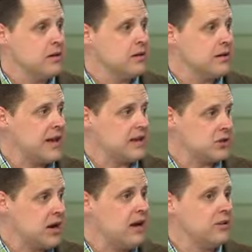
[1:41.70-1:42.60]
that
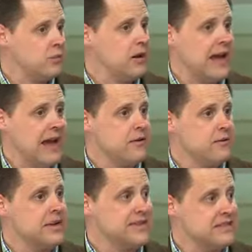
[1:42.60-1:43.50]
child will have
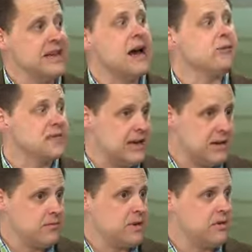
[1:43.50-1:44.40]
is
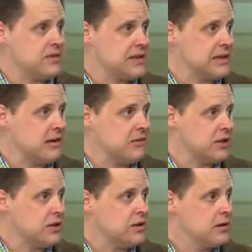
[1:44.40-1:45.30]
downtime in their
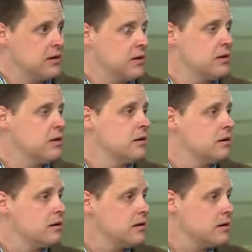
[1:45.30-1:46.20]
technology. And so what do you
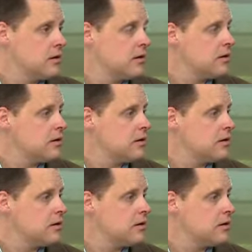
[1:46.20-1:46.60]
see, what types of